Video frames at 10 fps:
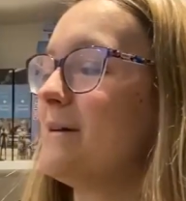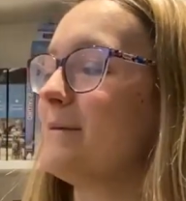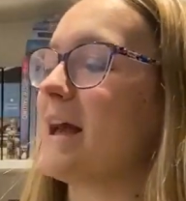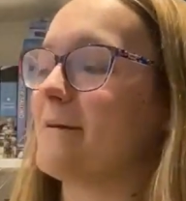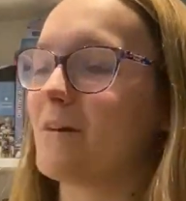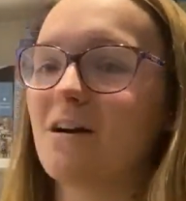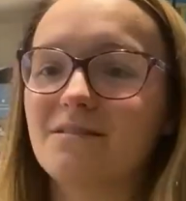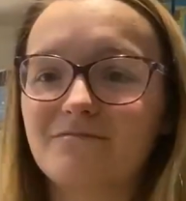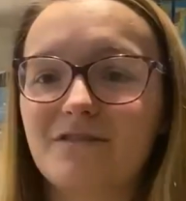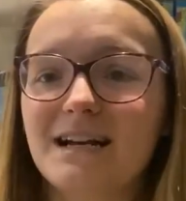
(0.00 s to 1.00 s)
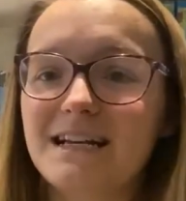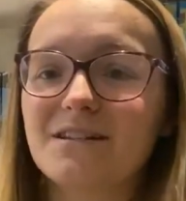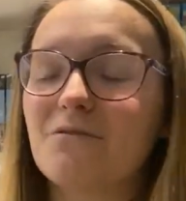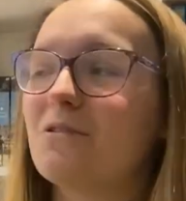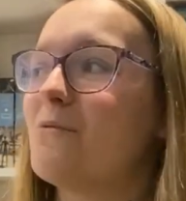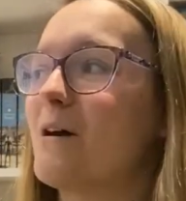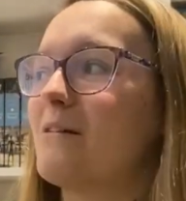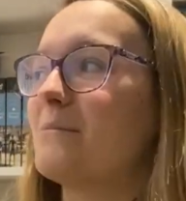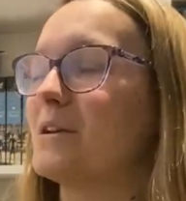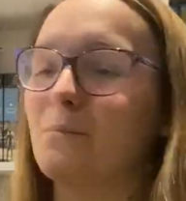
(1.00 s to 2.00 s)
But yeah, I really don't know where
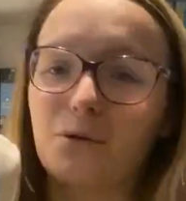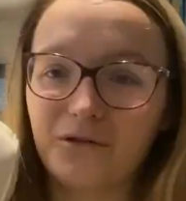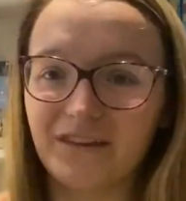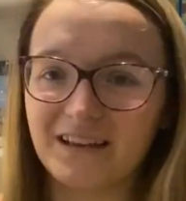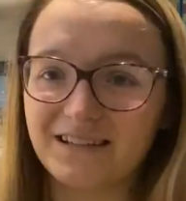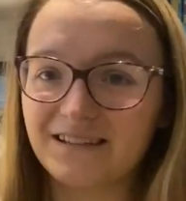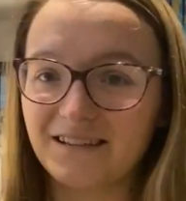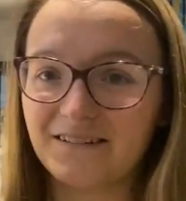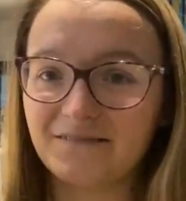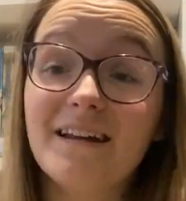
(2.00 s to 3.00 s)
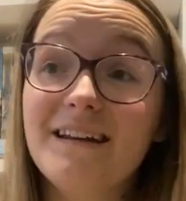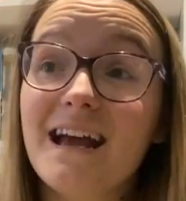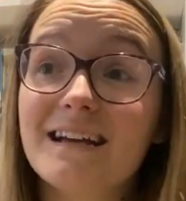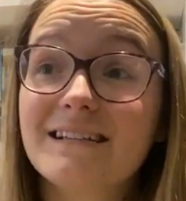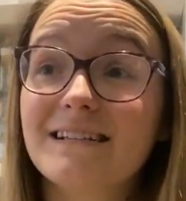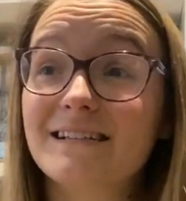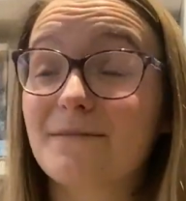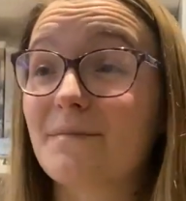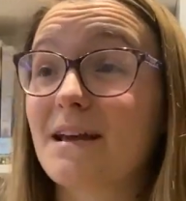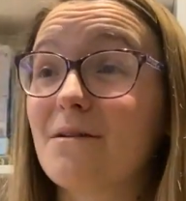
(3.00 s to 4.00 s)
I'm gonna put this. Next,
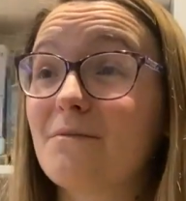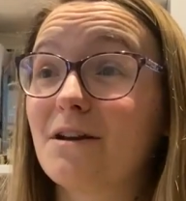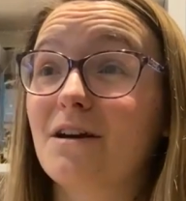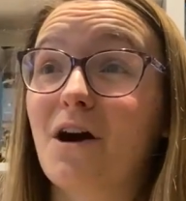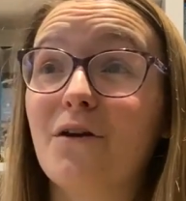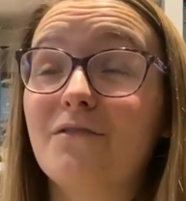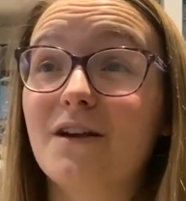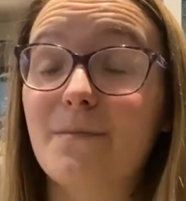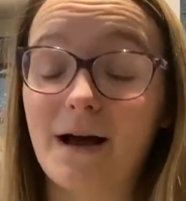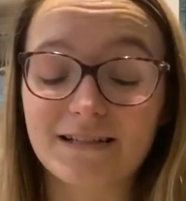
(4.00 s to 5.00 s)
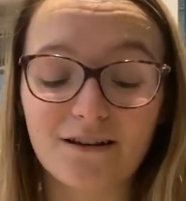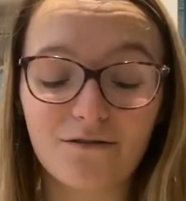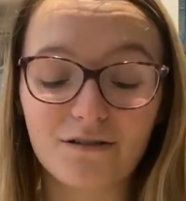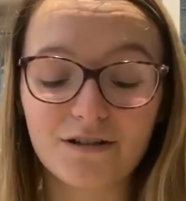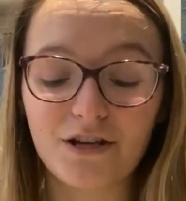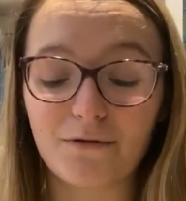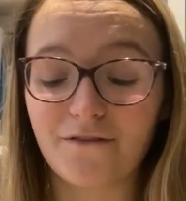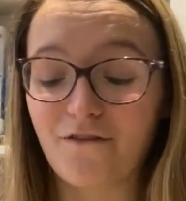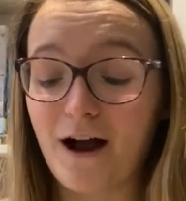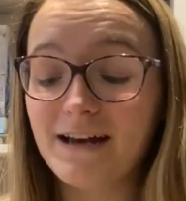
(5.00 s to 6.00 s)
something I'm gonna hopefully pass along to a
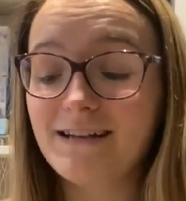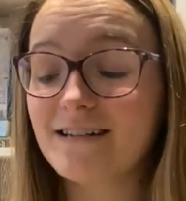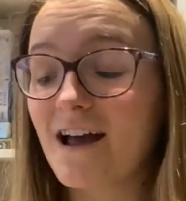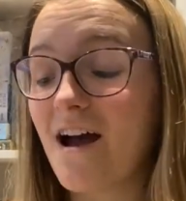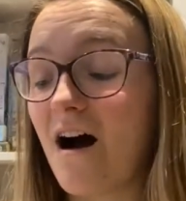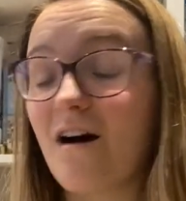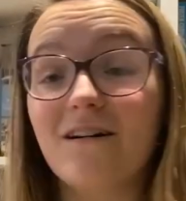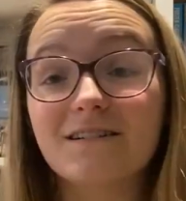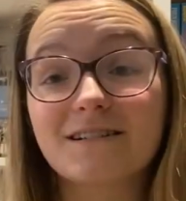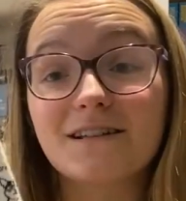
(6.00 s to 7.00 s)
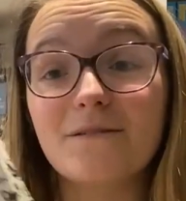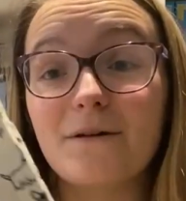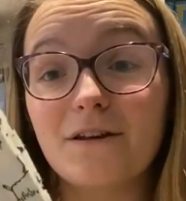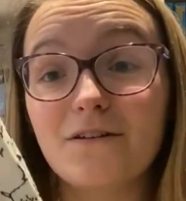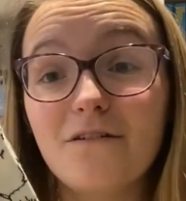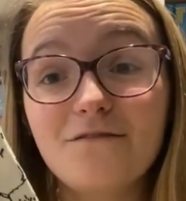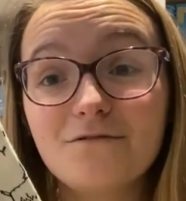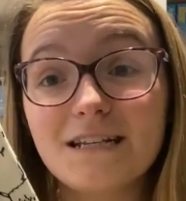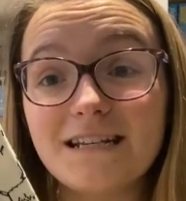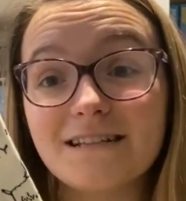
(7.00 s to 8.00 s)
friend are some
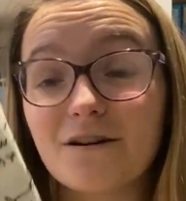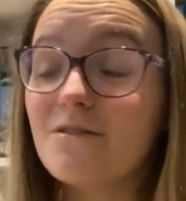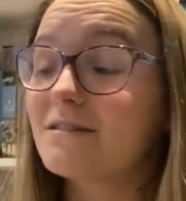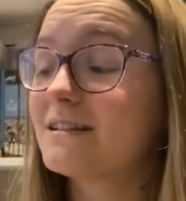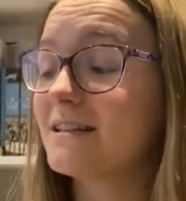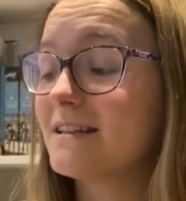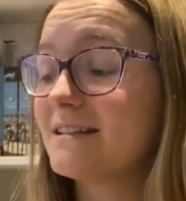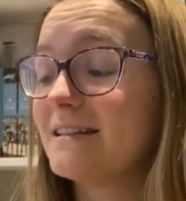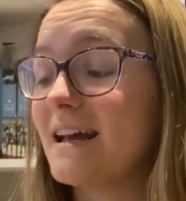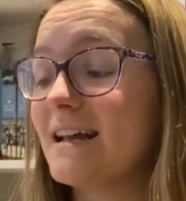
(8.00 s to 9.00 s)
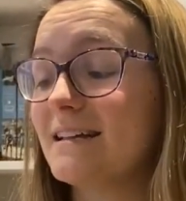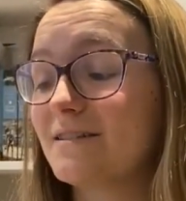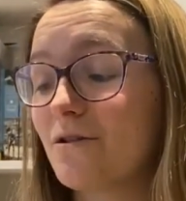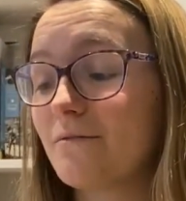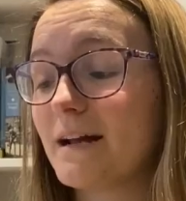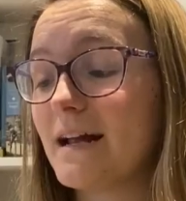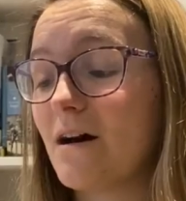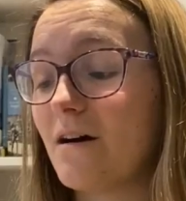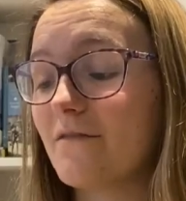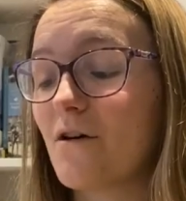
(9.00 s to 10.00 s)
novelty socks that say, sorry,
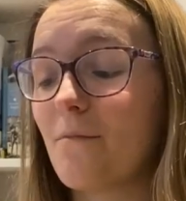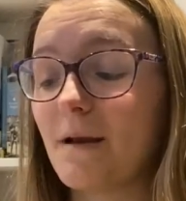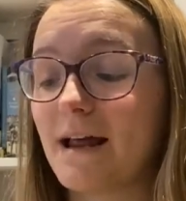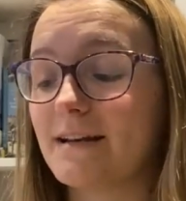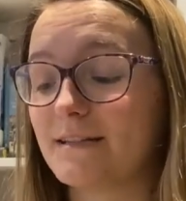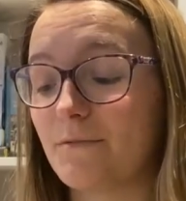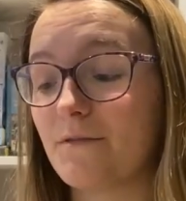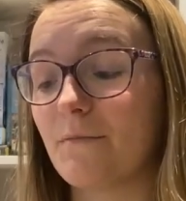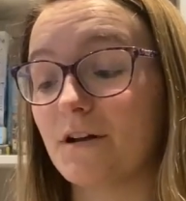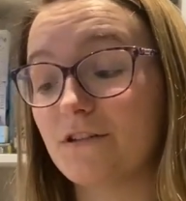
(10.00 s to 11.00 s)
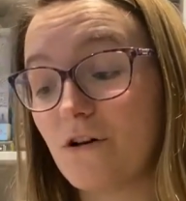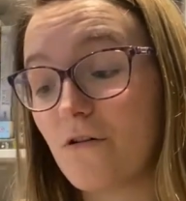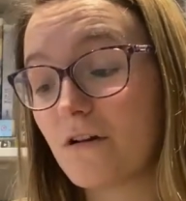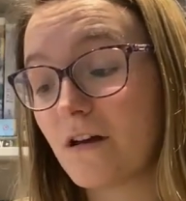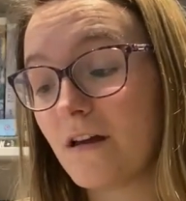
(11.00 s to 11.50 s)
I've got plans with my dog.